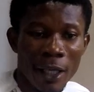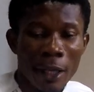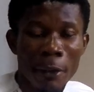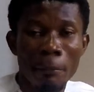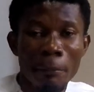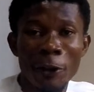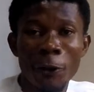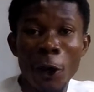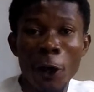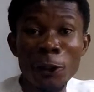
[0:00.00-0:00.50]

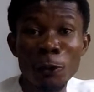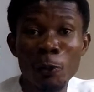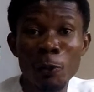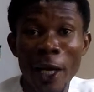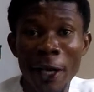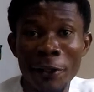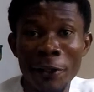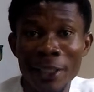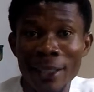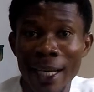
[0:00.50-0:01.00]
Because we are
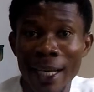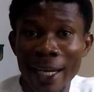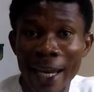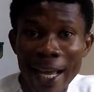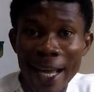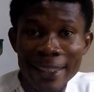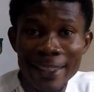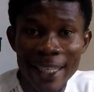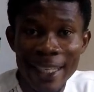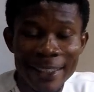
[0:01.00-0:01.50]
using a
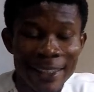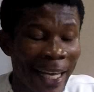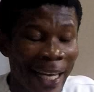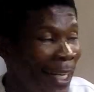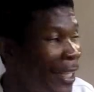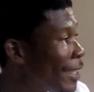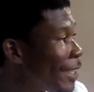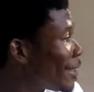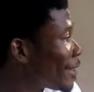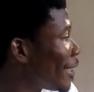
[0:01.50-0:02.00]
light sensor
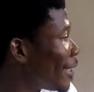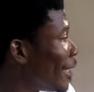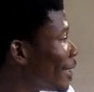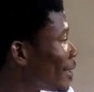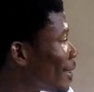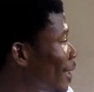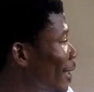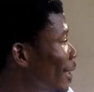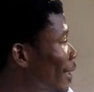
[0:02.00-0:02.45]
in this case,